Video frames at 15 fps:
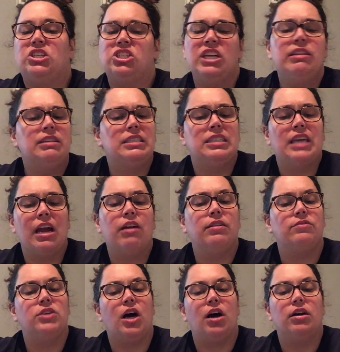Sheila's scared
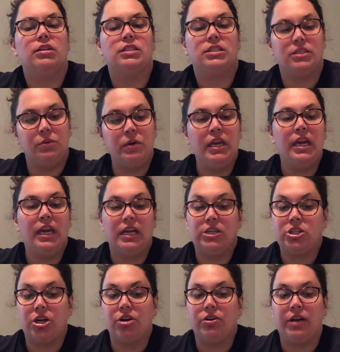of dogs, so we can get
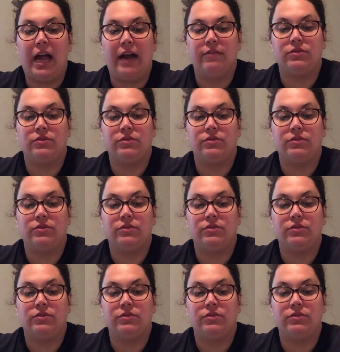Turtle